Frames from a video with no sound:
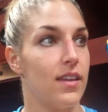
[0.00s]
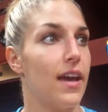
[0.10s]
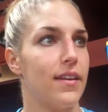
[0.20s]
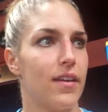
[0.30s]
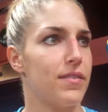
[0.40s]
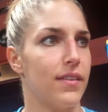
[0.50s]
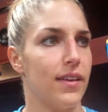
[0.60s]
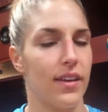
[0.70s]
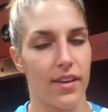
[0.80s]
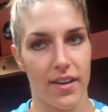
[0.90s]
Yeah,
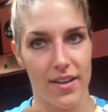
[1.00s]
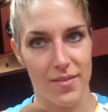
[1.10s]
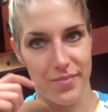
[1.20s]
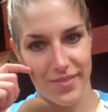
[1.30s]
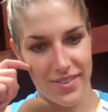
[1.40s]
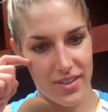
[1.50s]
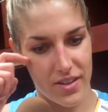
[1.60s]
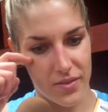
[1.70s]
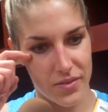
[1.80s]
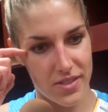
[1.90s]
definitely. You
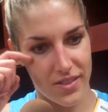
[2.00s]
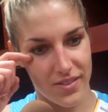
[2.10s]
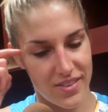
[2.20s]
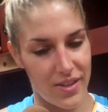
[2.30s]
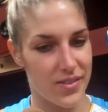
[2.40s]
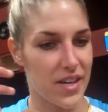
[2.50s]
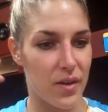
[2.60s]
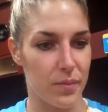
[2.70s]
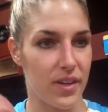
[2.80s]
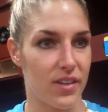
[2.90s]
know, so they were
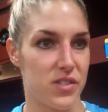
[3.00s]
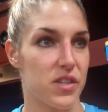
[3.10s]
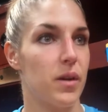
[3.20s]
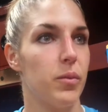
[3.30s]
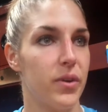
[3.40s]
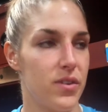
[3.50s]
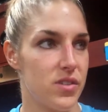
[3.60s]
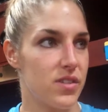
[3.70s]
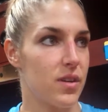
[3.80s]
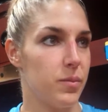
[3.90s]
telling me, she's going to bully you,
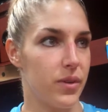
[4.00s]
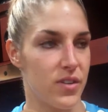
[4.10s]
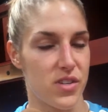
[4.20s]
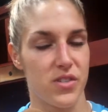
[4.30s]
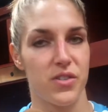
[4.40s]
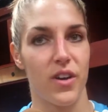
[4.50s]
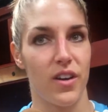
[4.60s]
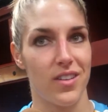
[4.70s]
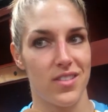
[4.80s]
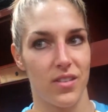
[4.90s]
she's going to bully you, she's
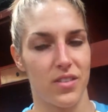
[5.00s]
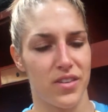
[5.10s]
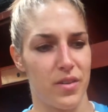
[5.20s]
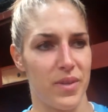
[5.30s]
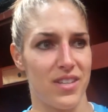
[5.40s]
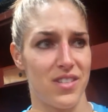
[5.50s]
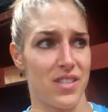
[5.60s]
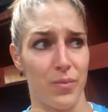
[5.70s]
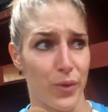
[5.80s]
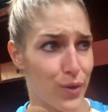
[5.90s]
strong. And Syl turned to me and she
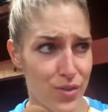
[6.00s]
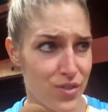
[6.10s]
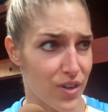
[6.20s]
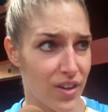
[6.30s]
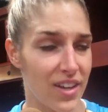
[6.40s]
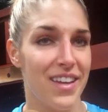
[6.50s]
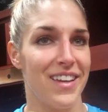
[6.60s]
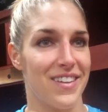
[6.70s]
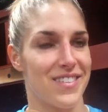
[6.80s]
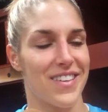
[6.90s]
said, well, you're strong.
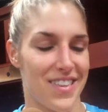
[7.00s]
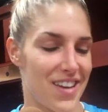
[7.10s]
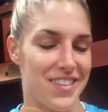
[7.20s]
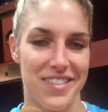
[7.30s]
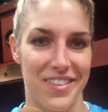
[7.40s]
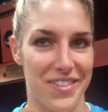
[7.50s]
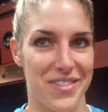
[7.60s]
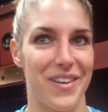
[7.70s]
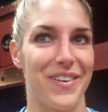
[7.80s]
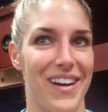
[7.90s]
And I was like, thanks, Syl.
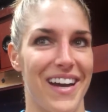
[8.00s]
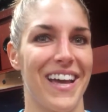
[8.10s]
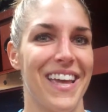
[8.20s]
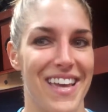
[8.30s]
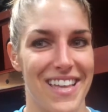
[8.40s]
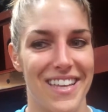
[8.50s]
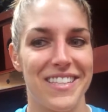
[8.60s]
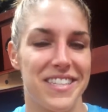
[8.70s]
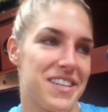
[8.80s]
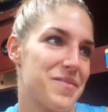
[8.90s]
So
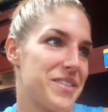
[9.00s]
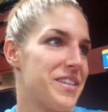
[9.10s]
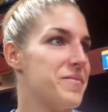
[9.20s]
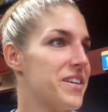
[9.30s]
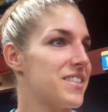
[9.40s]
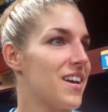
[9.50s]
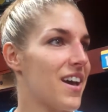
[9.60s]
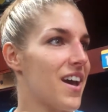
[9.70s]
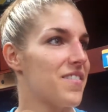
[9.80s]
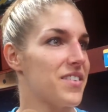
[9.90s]
that's the type of teammates I
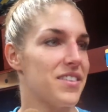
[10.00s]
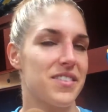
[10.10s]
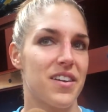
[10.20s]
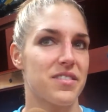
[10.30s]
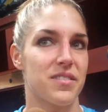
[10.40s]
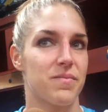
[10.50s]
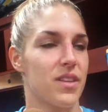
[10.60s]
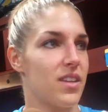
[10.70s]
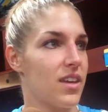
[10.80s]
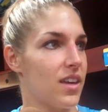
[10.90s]
have, and it's awesome
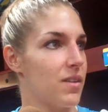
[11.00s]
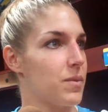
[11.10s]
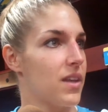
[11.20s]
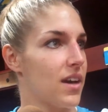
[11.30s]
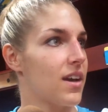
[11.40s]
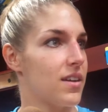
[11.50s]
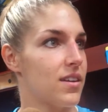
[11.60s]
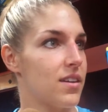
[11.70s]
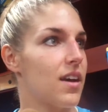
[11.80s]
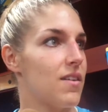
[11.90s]
that they can give me that kind
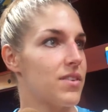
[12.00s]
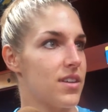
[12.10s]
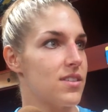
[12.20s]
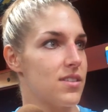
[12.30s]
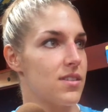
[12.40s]
of confidence.